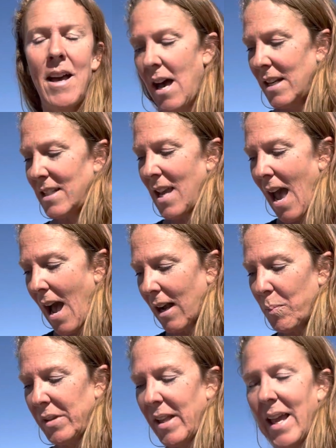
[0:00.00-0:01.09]

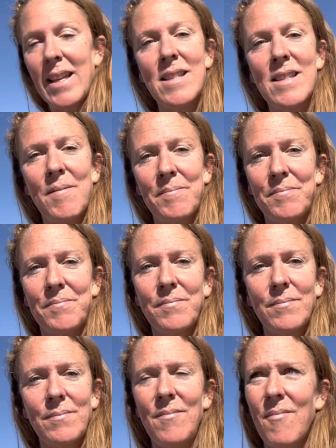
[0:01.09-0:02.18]
attack place.
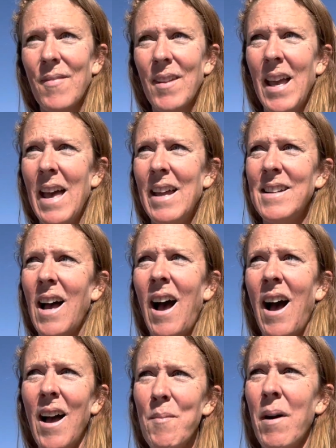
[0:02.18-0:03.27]
And
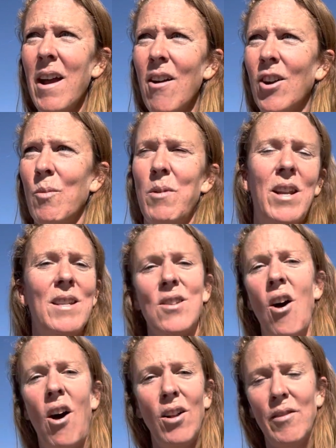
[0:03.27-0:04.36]
I, my argument is
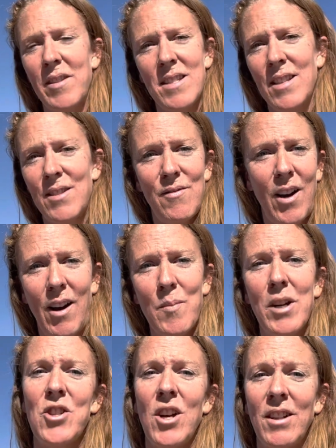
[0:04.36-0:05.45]
all of this is very
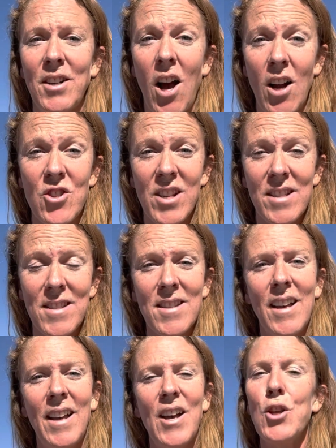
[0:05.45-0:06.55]
much unconscious,
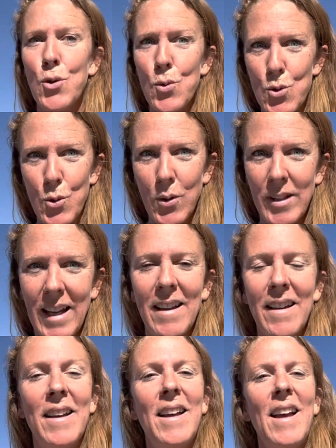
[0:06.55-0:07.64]
usually.
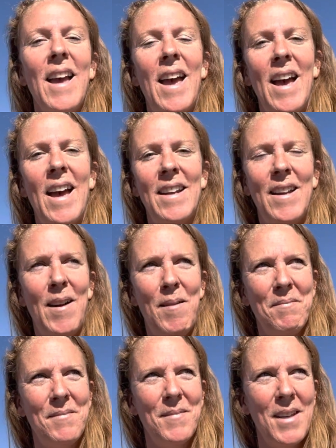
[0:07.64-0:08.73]
And
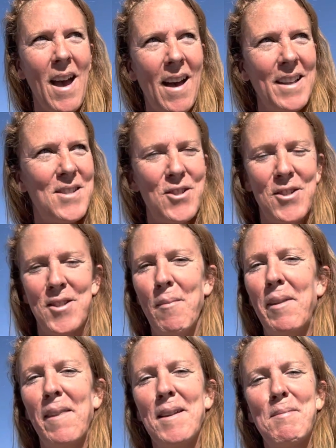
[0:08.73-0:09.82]
um, yeah, it's just
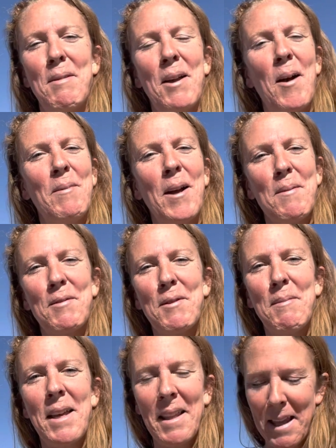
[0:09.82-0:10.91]
something that's been coming up for
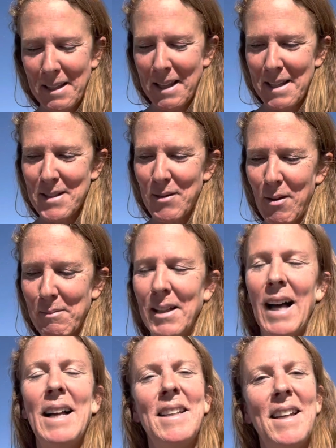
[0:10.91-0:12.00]
me lately. So I'm
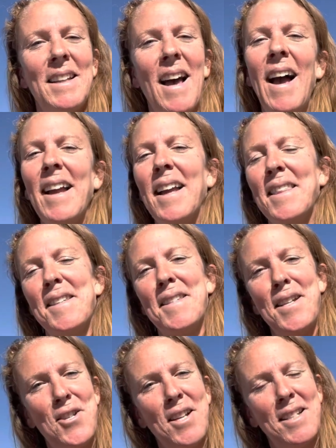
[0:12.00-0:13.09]
glad that I get this
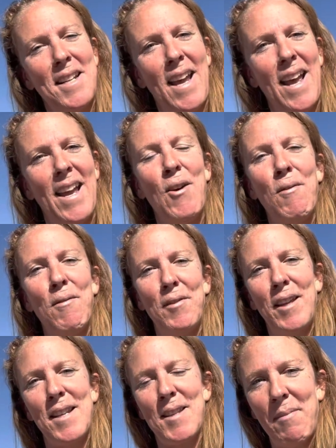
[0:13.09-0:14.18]
teaching today and
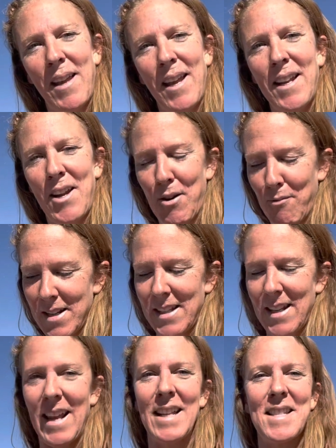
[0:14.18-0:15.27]
hopefully something in here
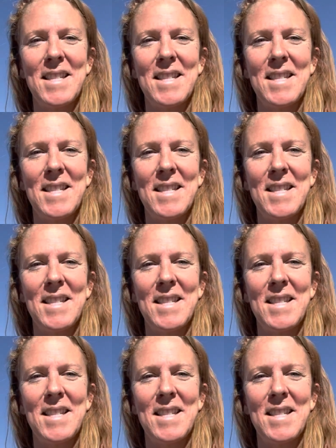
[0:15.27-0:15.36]
resonates